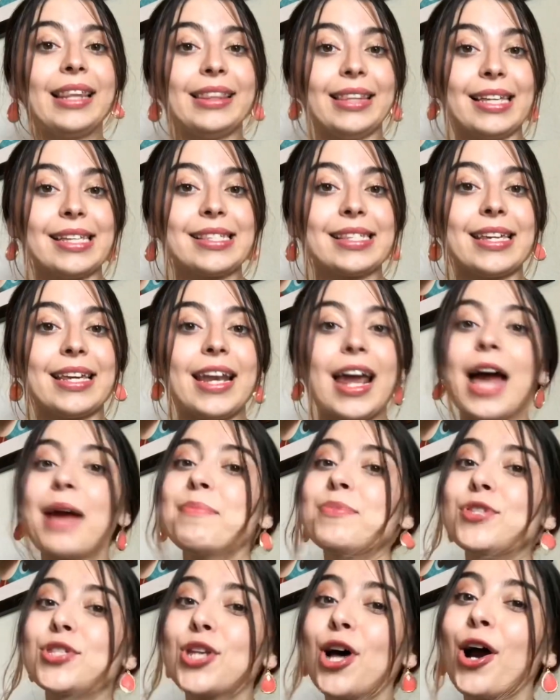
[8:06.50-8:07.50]
Listen,
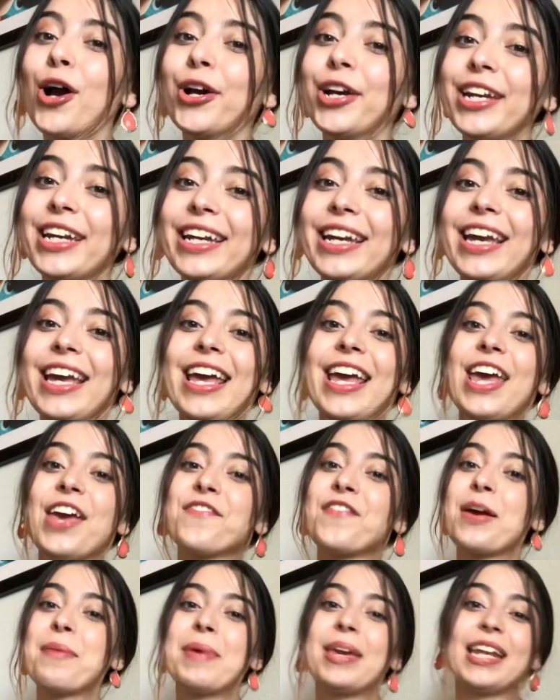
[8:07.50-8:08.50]
I'm sorry
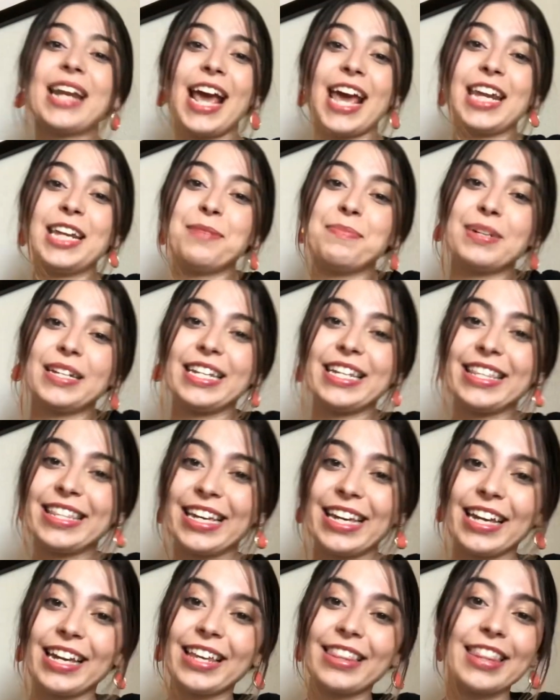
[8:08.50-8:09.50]
if I made anybody
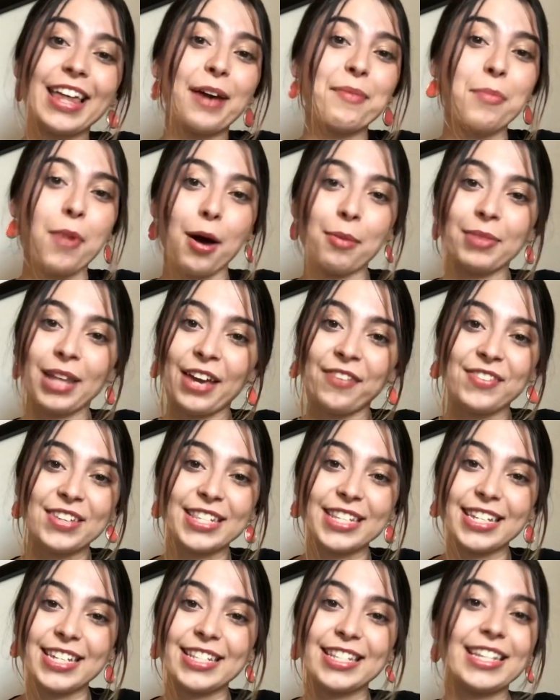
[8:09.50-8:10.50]
think that mom life
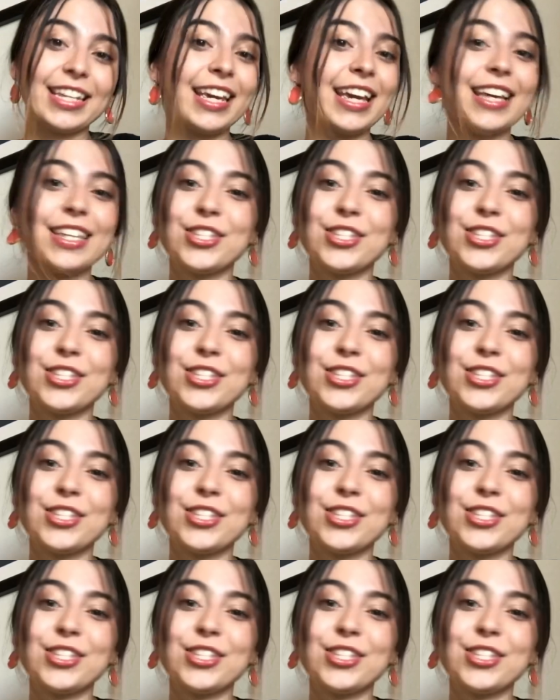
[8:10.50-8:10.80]
is easy.